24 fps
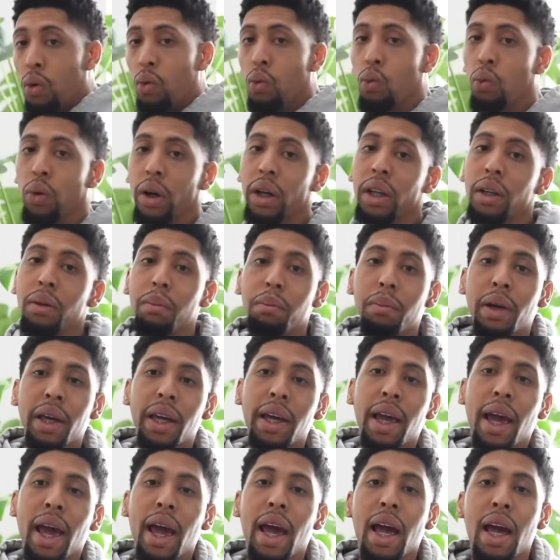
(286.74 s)
what
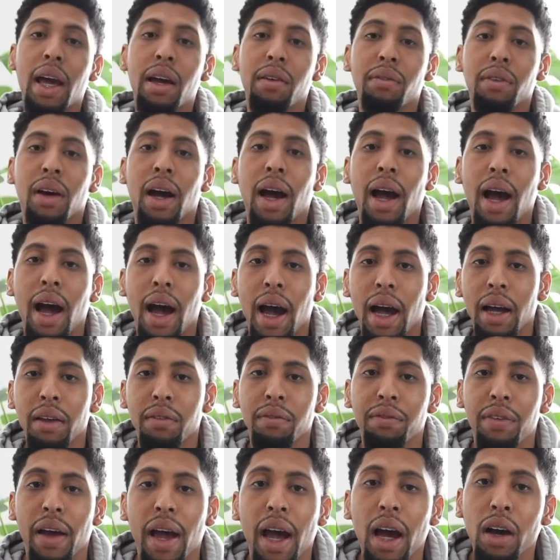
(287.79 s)
may have a high
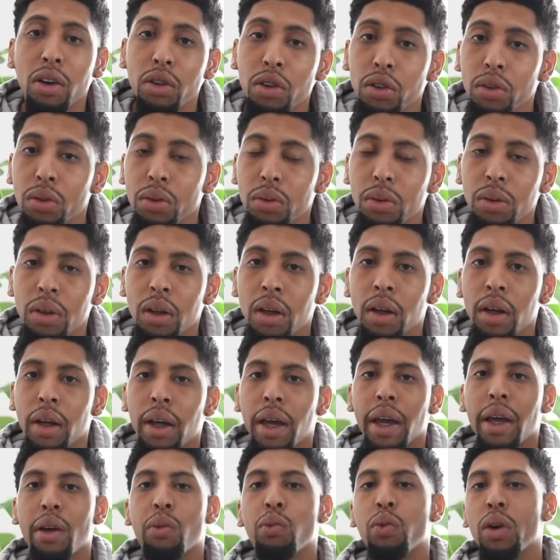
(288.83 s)
value
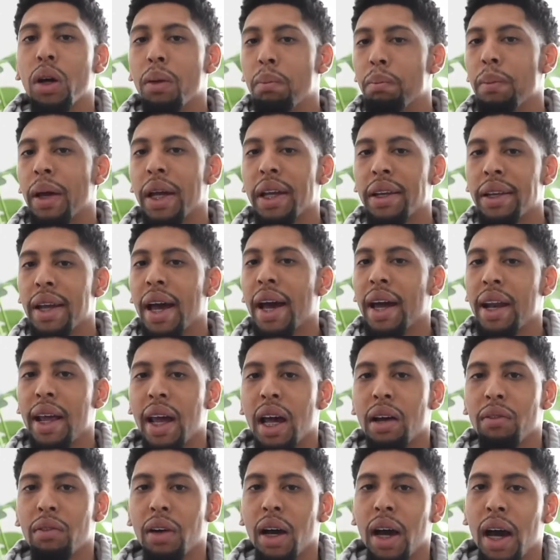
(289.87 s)
and what may not
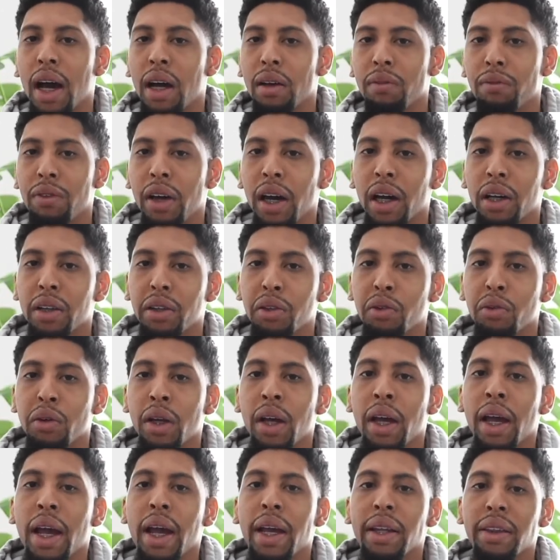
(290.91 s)
have a high value,
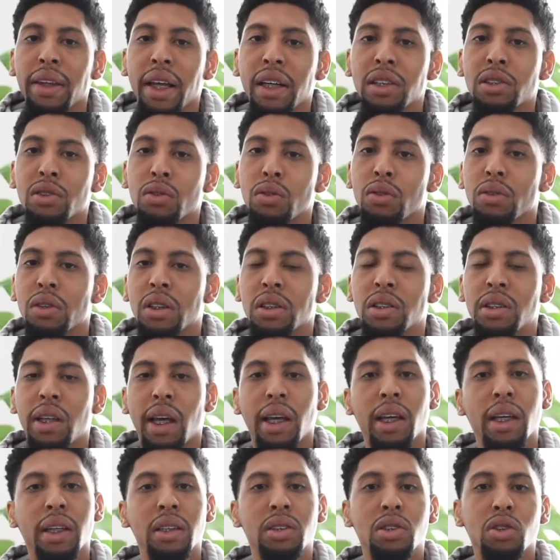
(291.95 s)
and that's going to
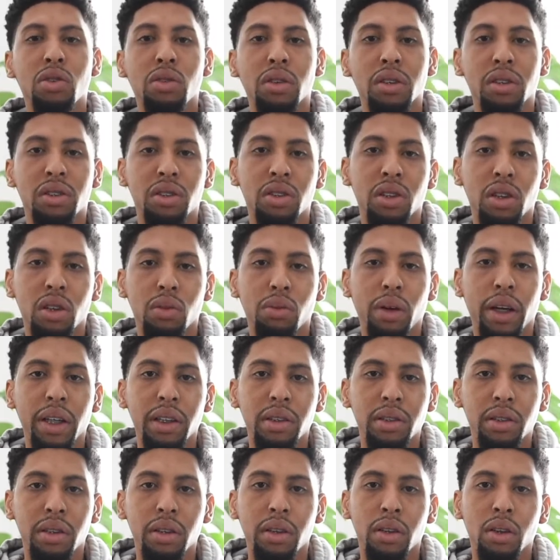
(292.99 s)
take into
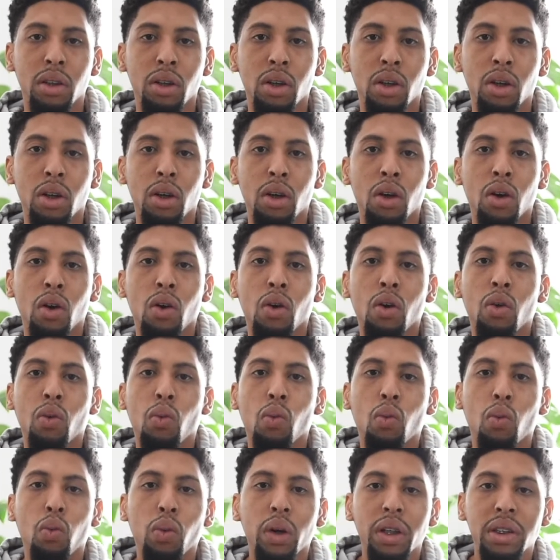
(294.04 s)
consideration
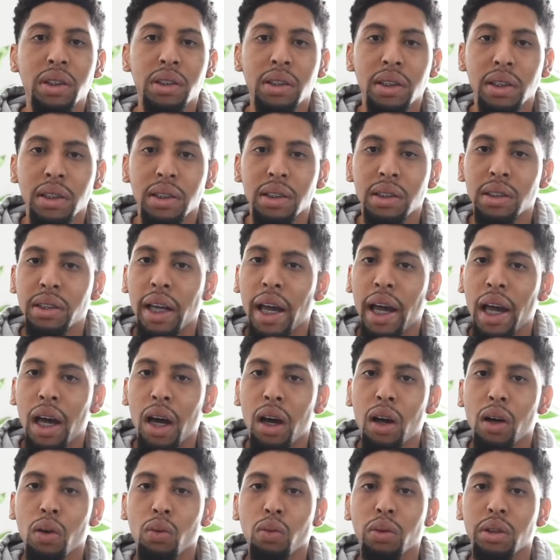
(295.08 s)
what's the
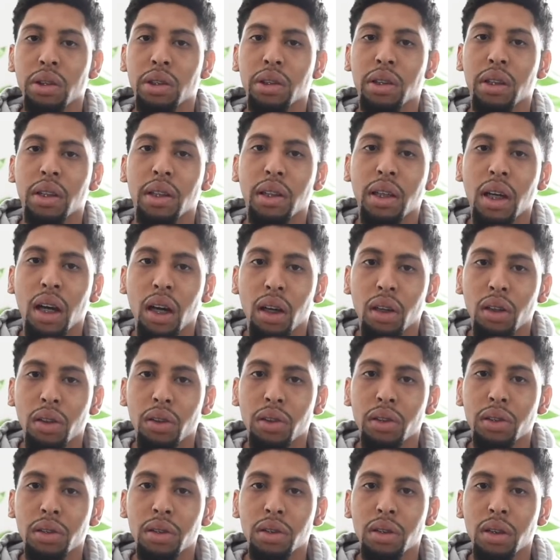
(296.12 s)
style, what's the
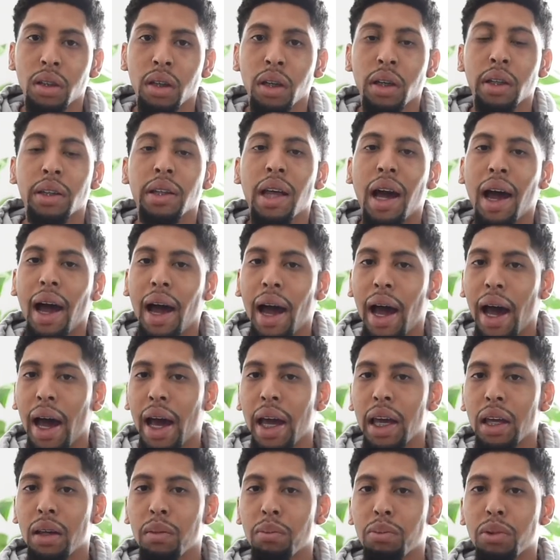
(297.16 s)
colors, the
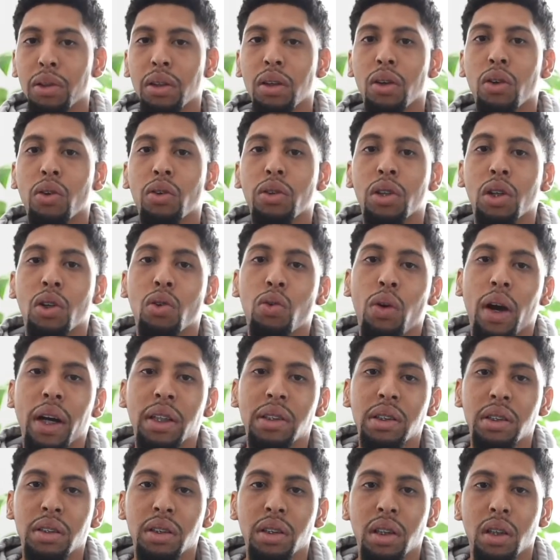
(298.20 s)
height or the
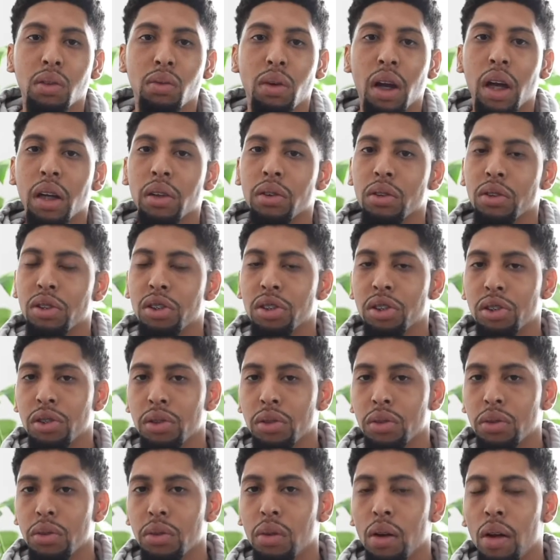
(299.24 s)
quantity around the
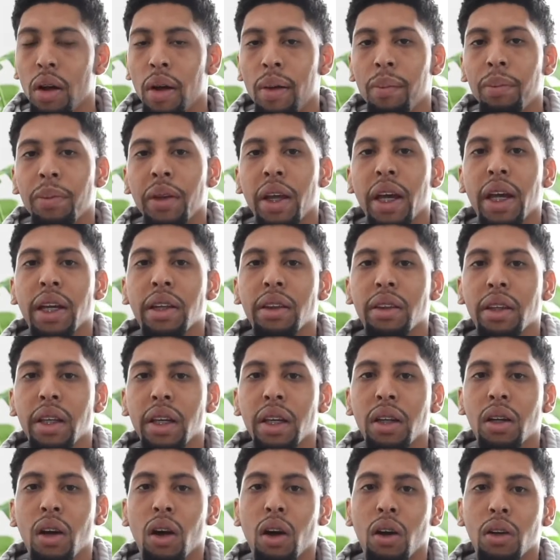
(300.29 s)
shoe, and
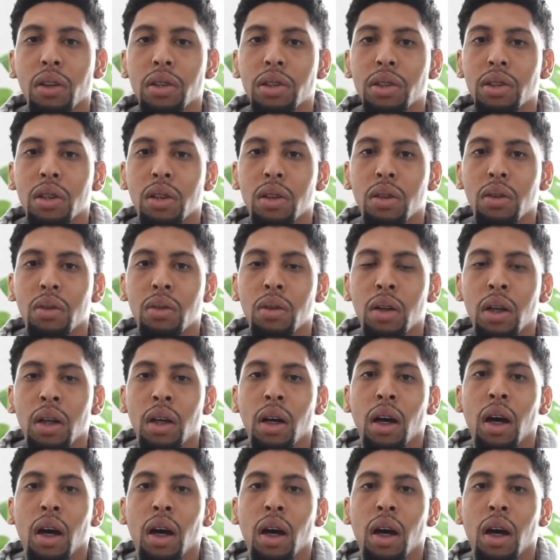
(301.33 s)
then also